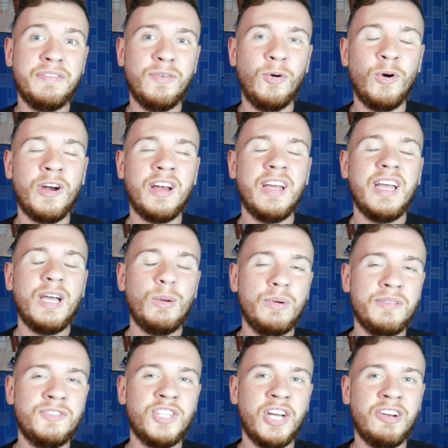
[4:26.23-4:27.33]
four
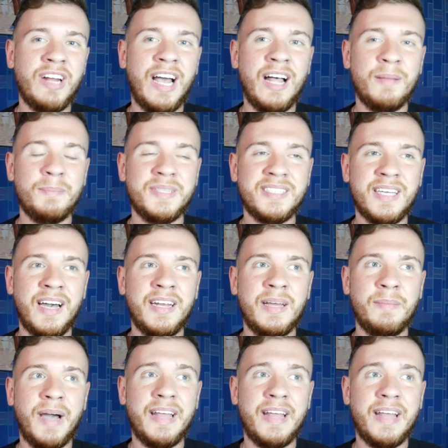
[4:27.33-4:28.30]
with Jared Allen beside him.